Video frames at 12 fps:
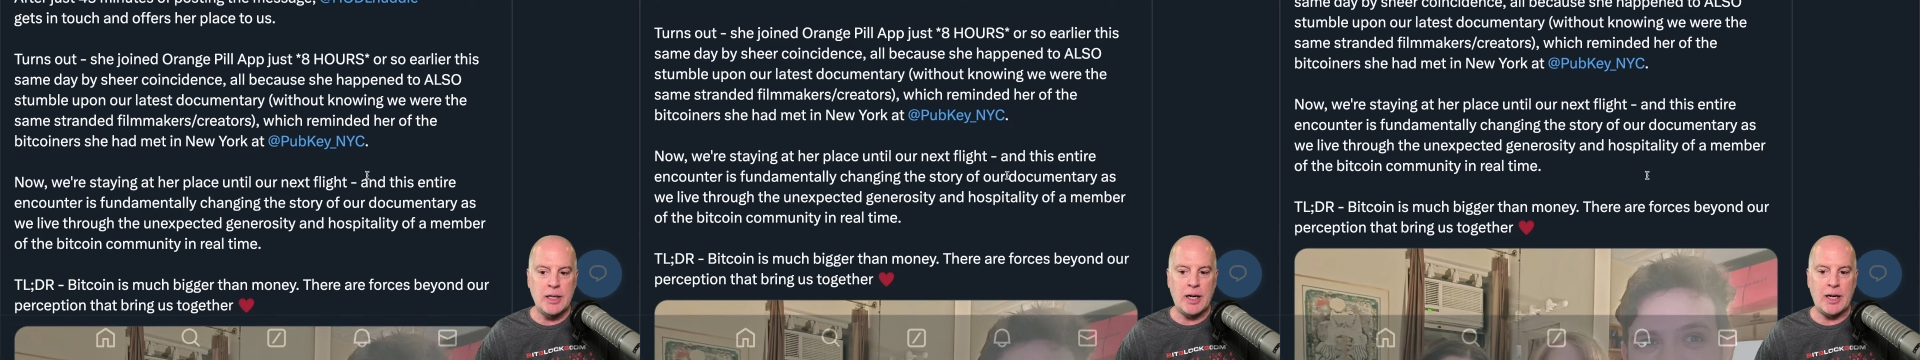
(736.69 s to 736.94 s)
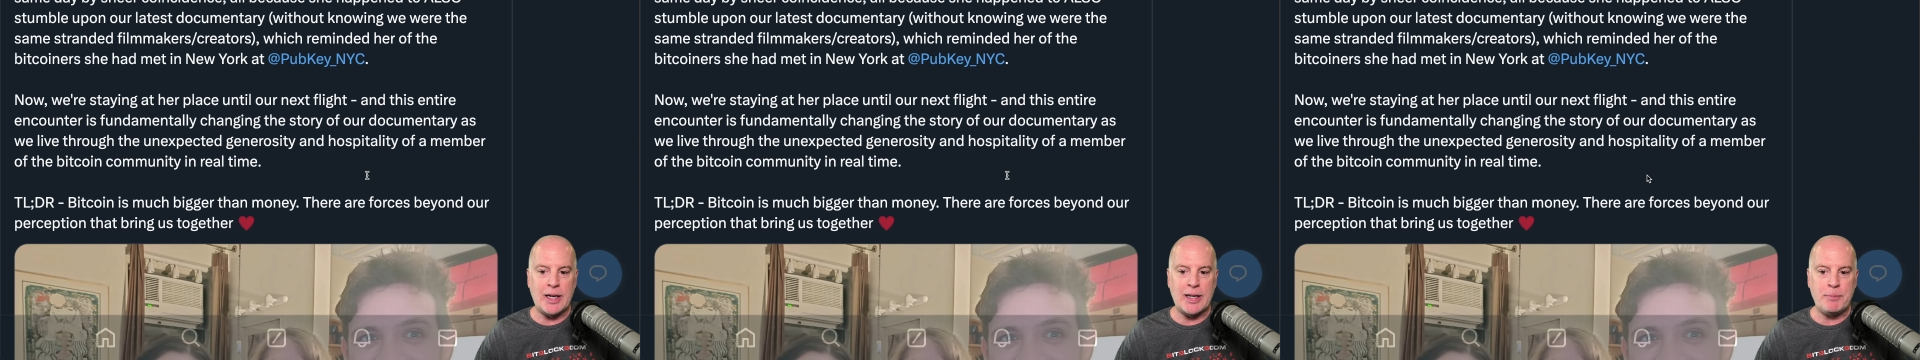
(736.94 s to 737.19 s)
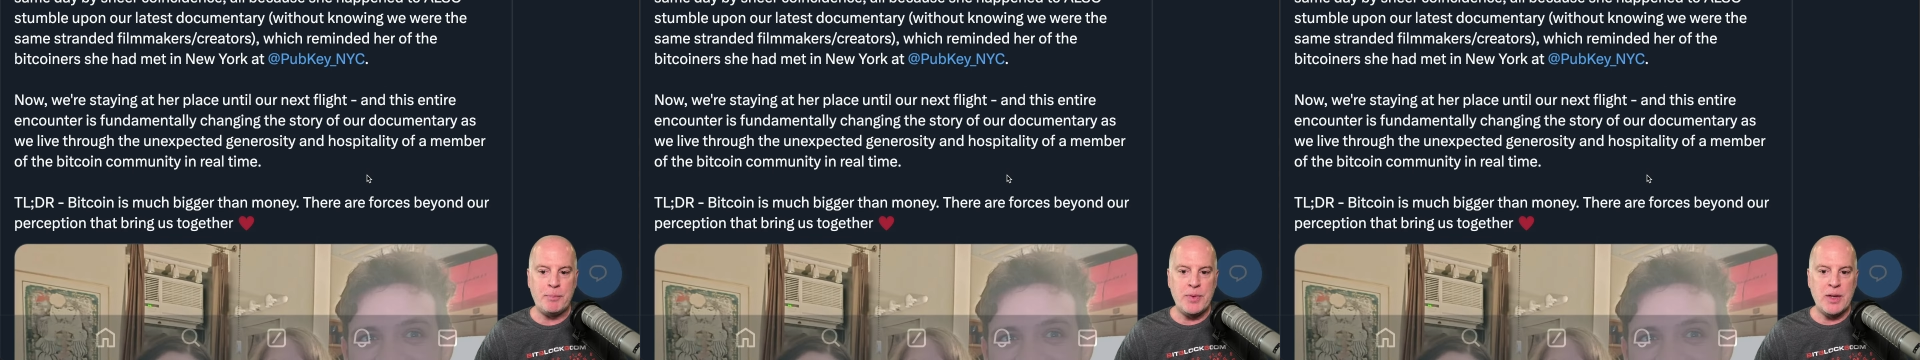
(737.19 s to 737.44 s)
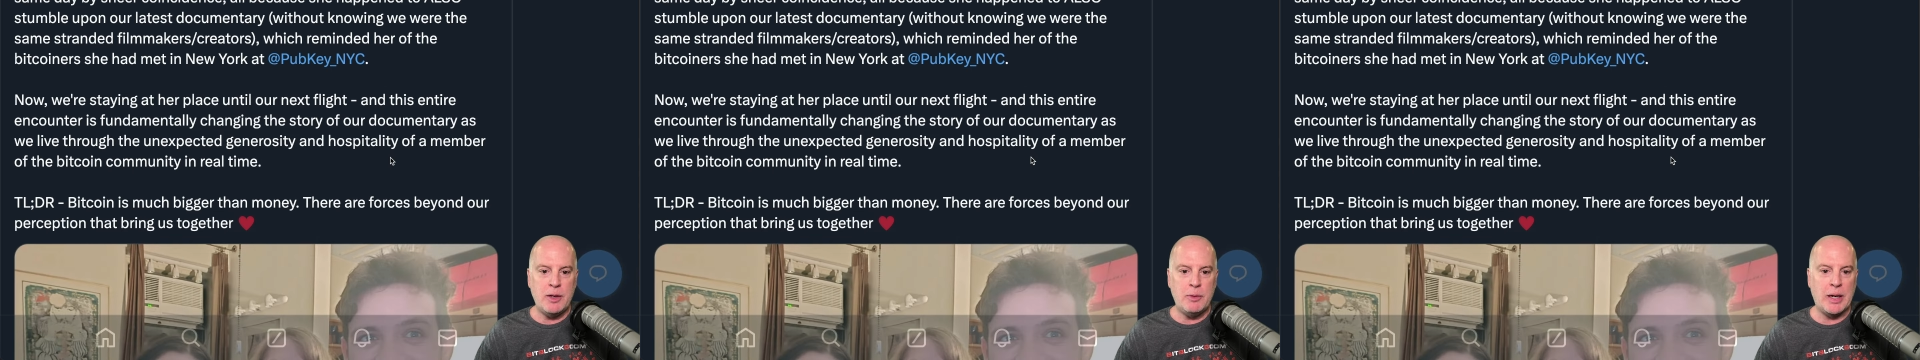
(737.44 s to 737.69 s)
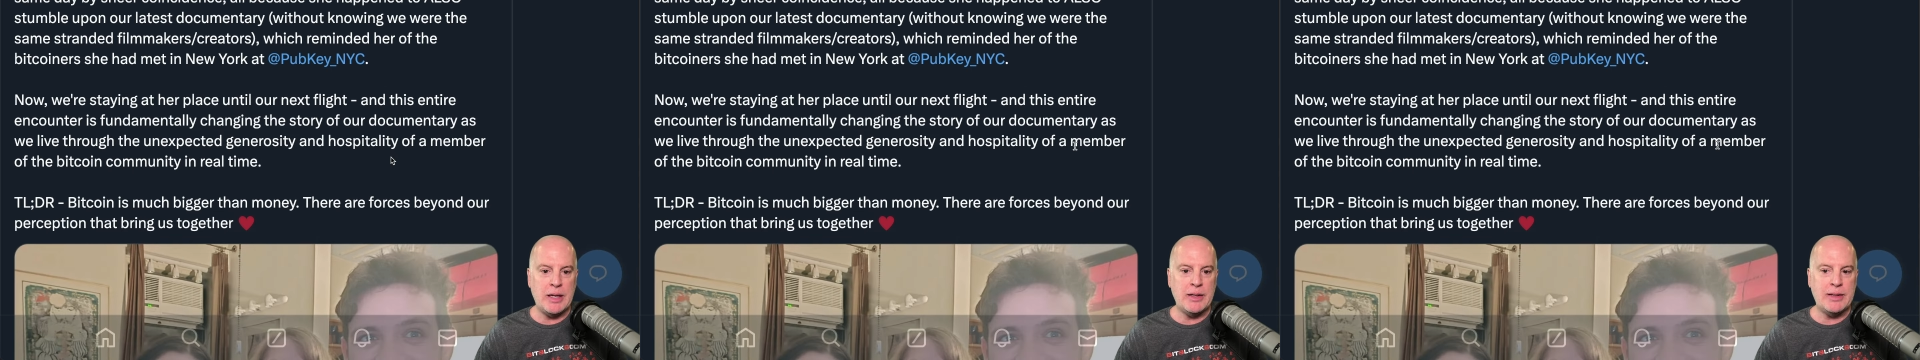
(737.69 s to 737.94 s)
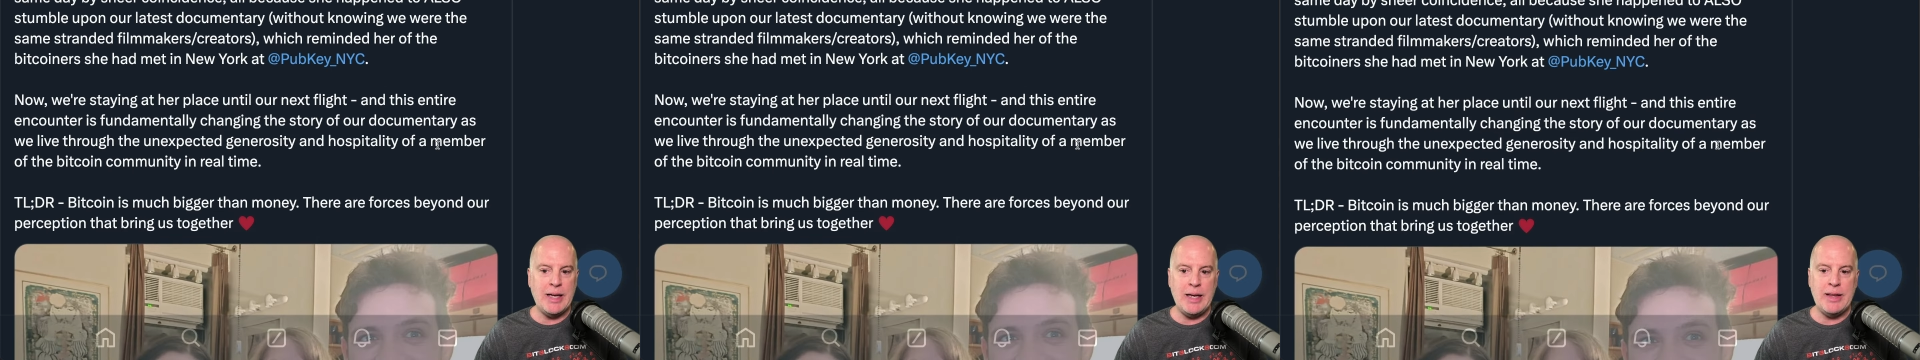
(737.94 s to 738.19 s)
But
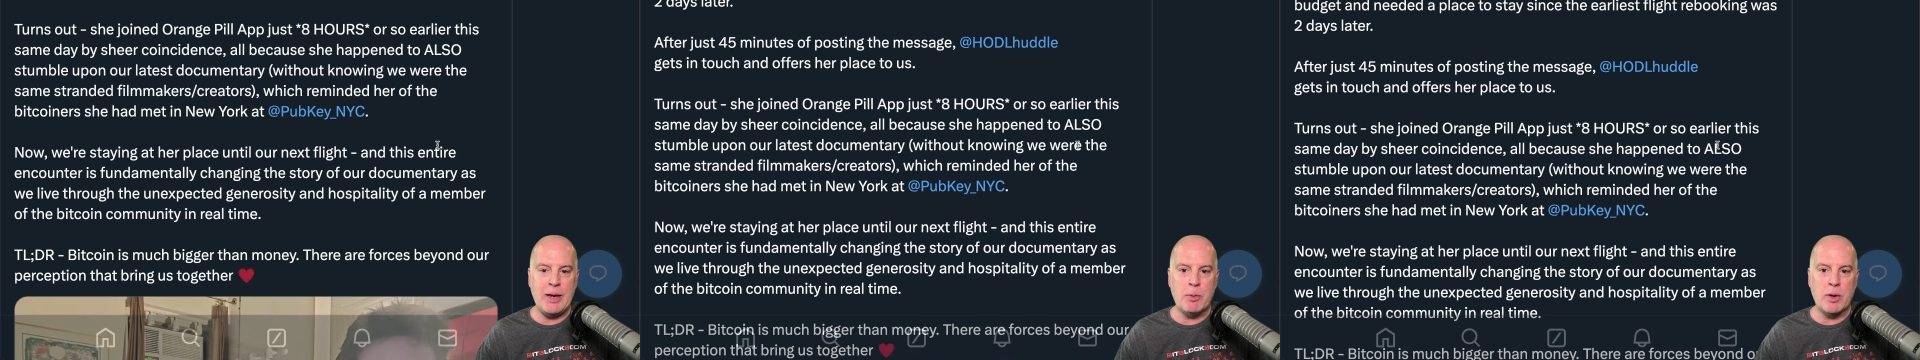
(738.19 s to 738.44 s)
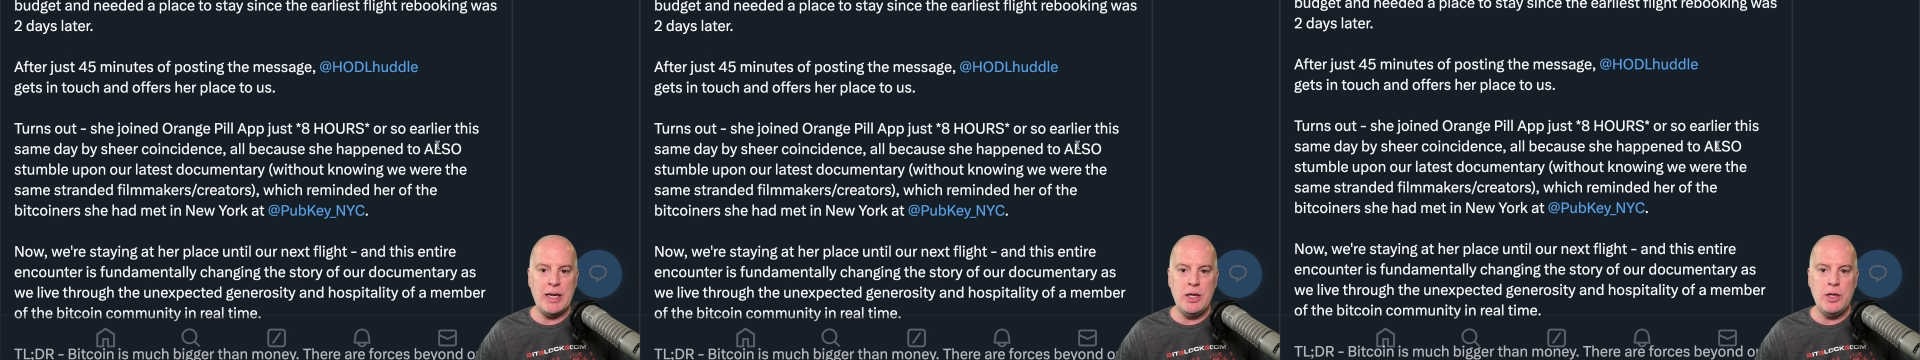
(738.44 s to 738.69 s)
they were in